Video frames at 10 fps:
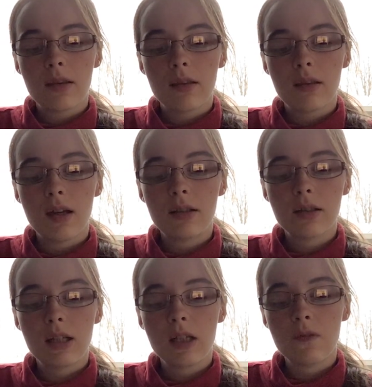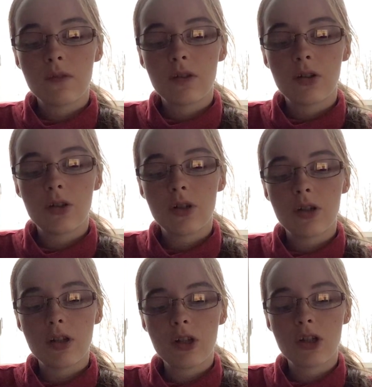That's kind of the
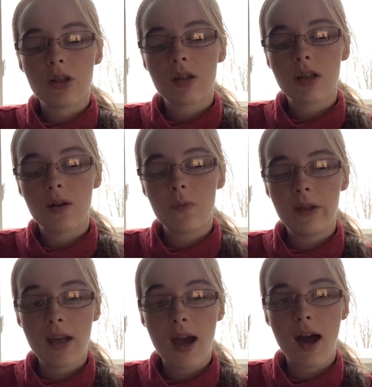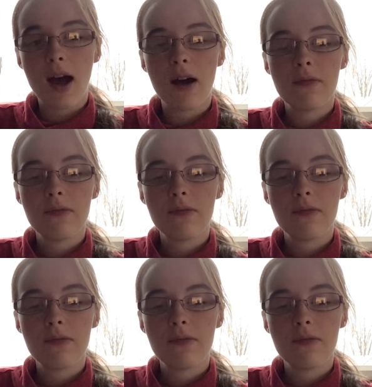traditions that we have.